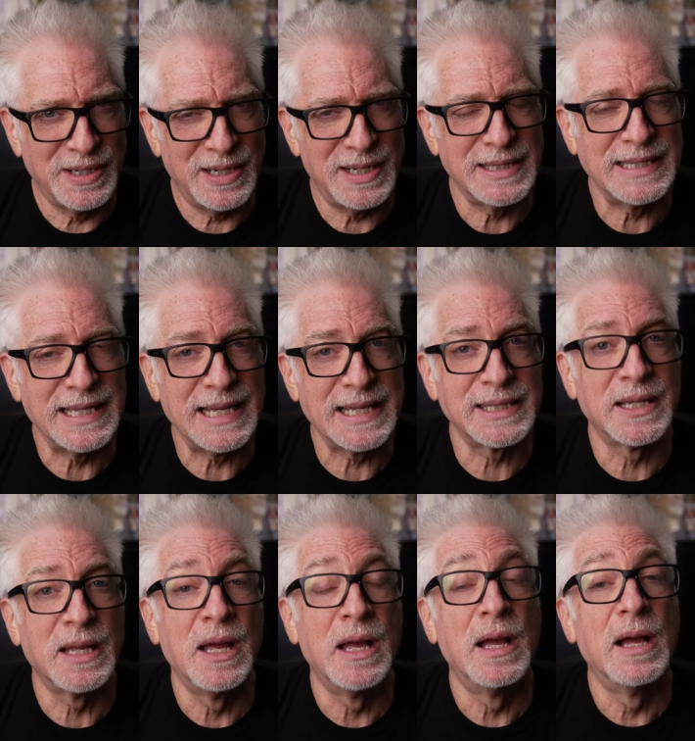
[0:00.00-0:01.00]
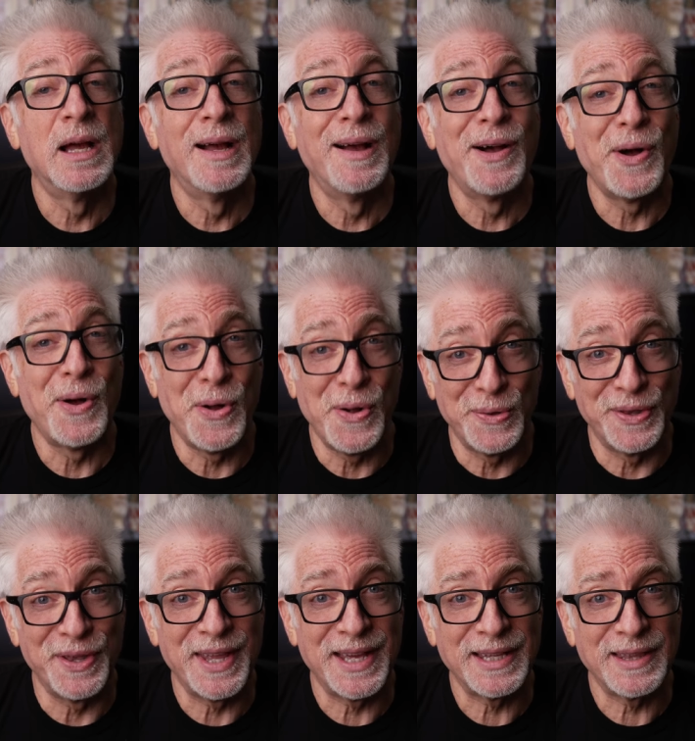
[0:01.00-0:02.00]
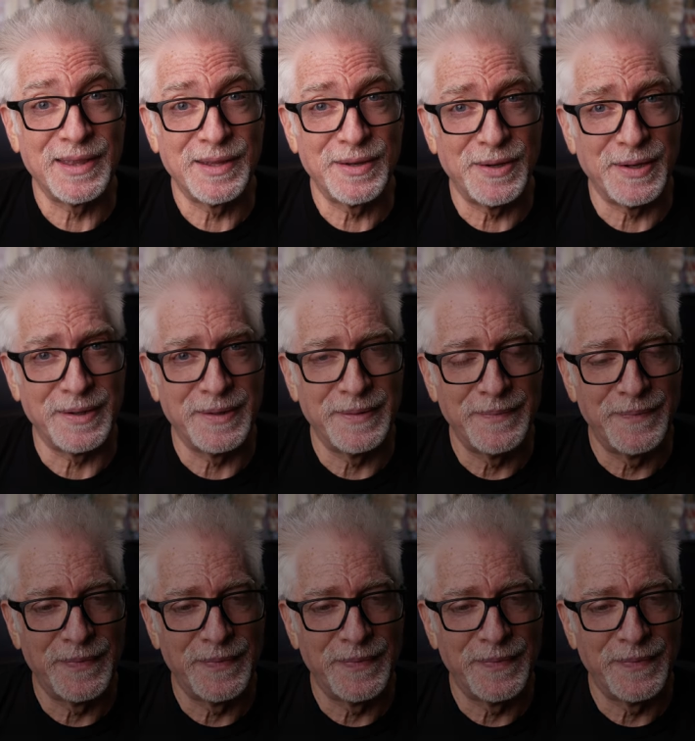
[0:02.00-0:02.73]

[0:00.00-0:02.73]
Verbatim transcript: context, hold that thought.